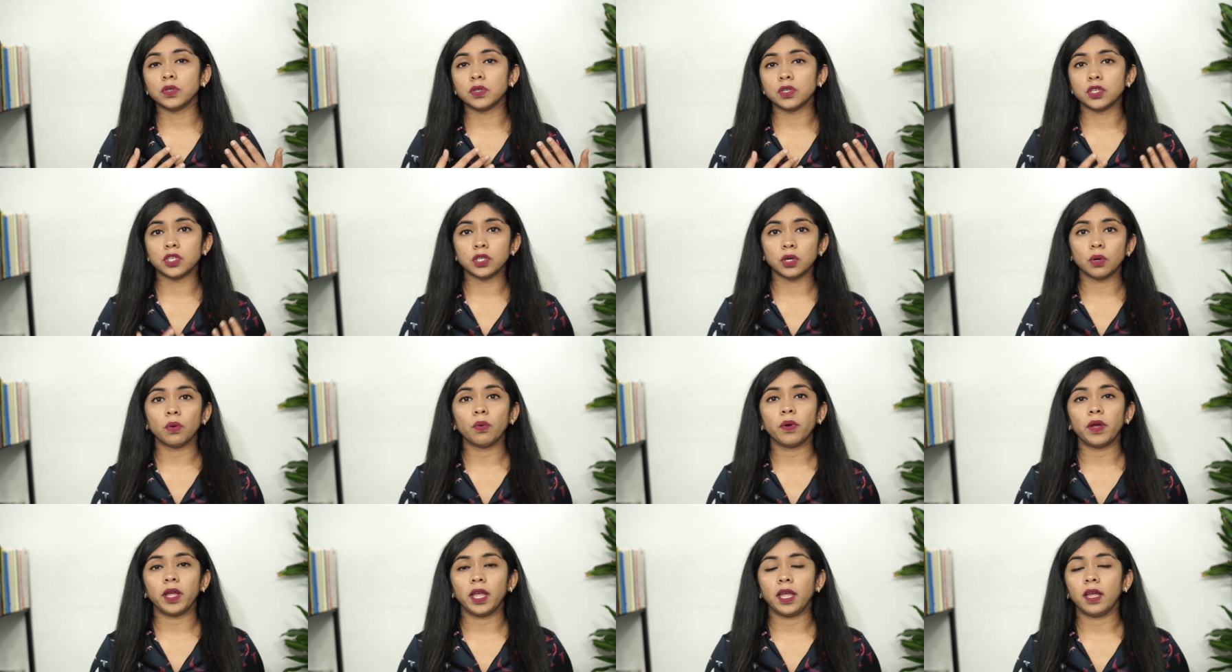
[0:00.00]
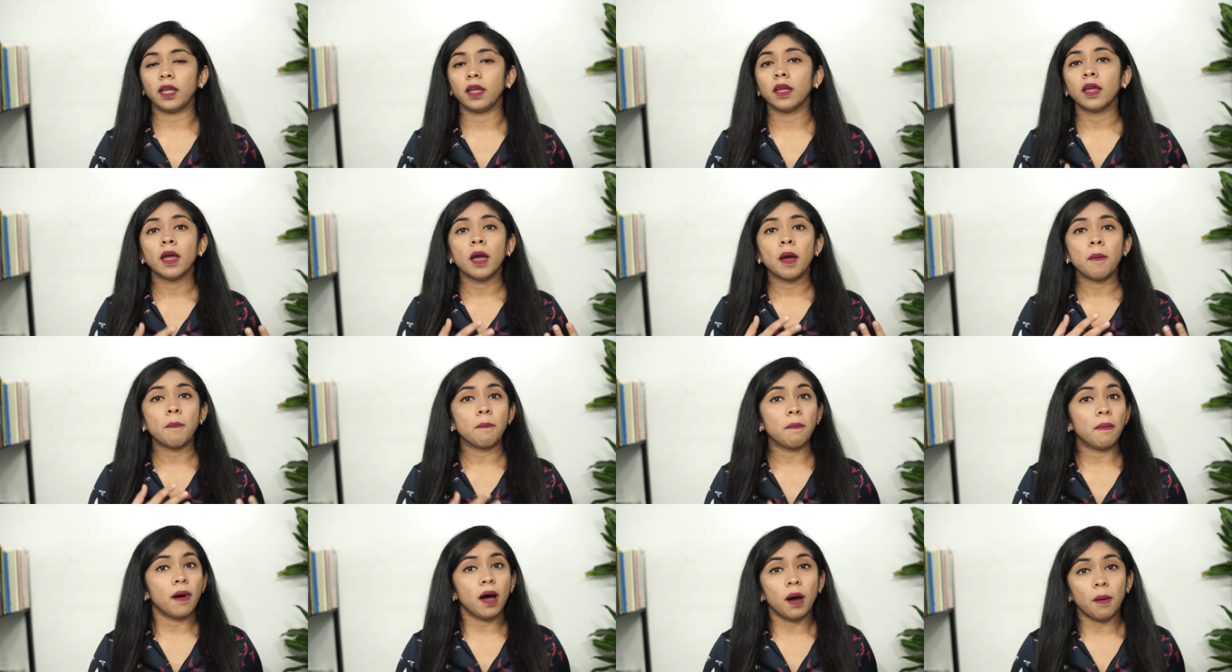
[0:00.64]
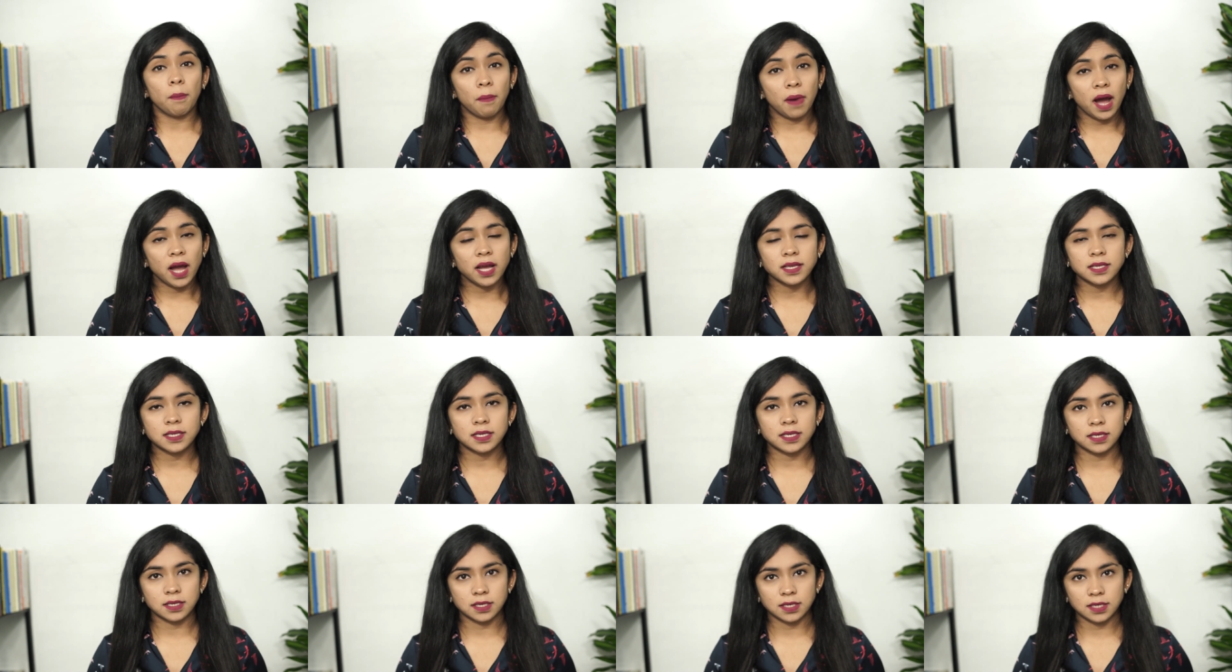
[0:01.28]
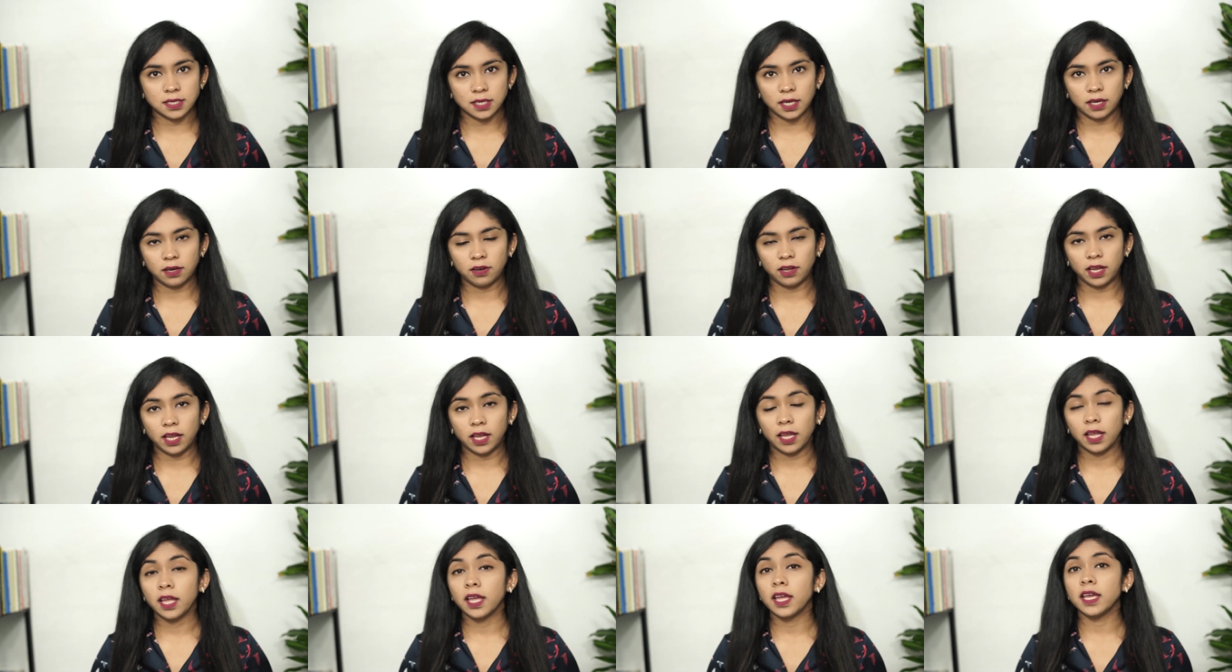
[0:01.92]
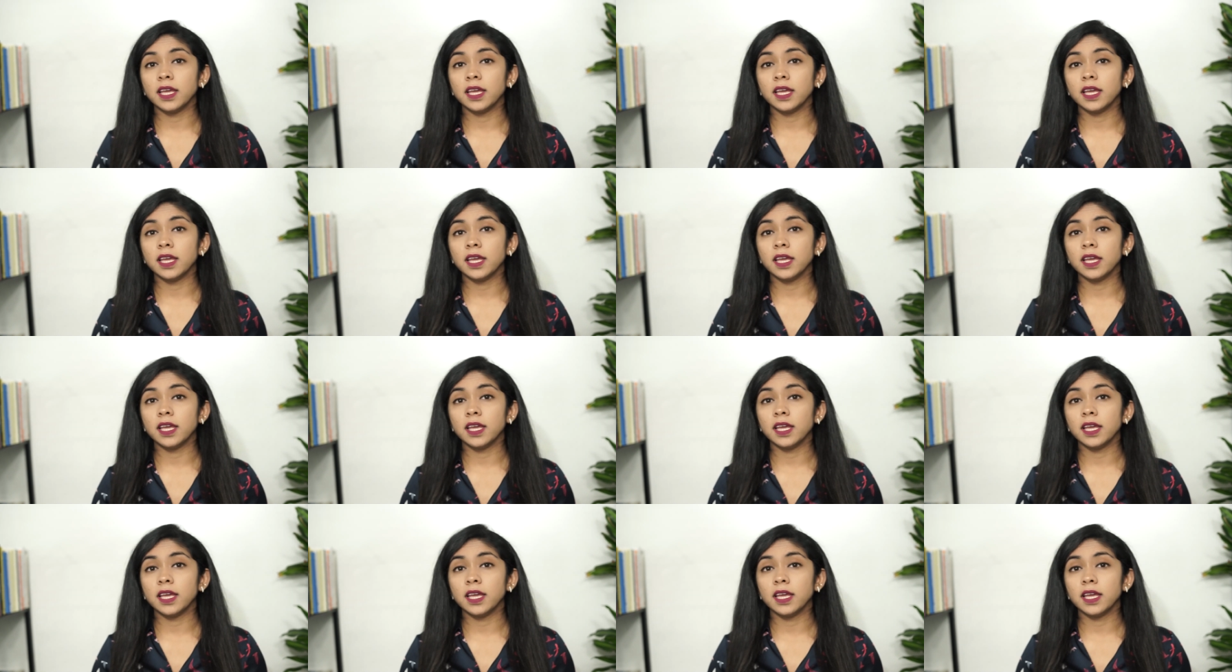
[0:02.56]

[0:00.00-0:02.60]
doing a master's degree.